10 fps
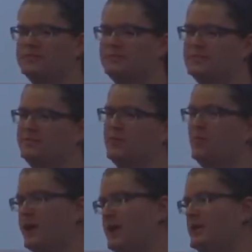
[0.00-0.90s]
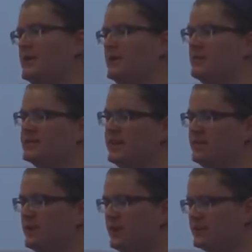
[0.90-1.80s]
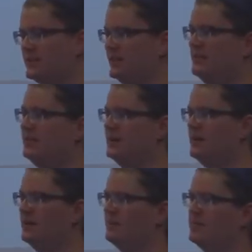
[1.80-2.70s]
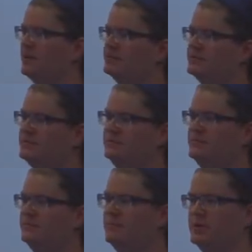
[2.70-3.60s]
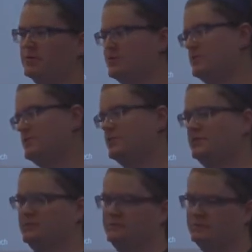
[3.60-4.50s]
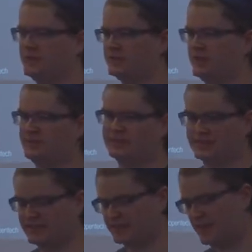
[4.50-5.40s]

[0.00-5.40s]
has a specific way and wants to handle content, both posts, taxonomies, things like